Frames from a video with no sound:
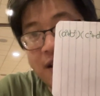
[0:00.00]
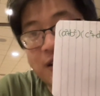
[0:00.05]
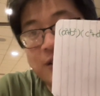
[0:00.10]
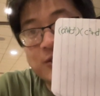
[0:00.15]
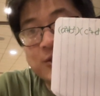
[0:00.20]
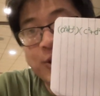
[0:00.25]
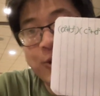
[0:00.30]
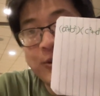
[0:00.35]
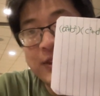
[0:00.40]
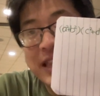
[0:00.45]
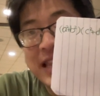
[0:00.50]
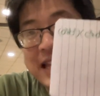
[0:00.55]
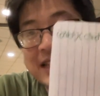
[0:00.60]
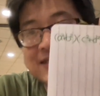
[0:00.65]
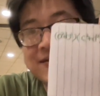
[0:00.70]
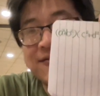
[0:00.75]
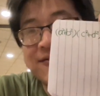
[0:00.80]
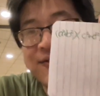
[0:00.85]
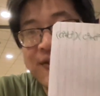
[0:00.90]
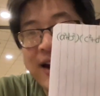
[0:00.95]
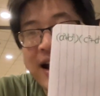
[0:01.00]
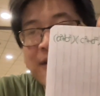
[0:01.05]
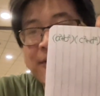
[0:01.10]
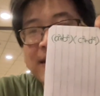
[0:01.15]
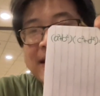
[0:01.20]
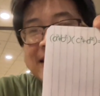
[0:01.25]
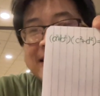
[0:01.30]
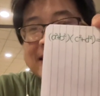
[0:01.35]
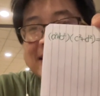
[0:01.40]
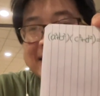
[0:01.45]
So this
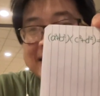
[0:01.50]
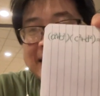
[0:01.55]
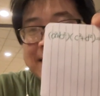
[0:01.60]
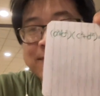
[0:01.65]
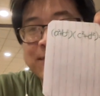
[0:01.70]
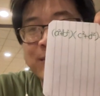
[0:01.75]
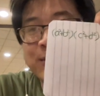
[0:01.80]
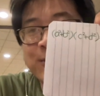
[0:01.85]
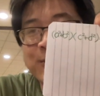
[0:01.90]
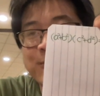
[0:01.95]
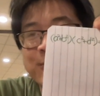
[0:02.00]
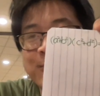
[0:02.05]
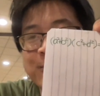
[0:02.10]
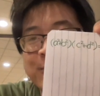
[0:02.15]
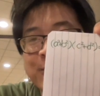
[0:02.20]
very simple